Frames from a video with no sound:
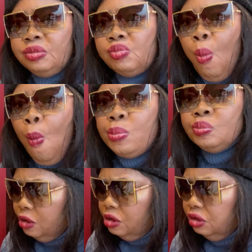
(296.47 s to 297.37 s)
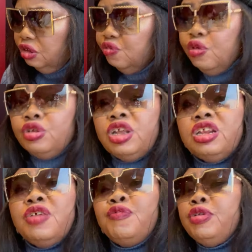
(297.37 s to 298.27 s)
I think they
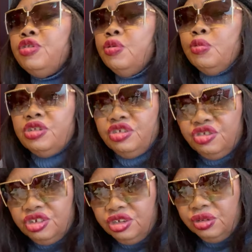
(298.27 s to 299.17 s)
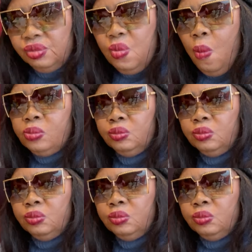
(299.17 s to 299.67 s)
folded everything with uh, chicken. What?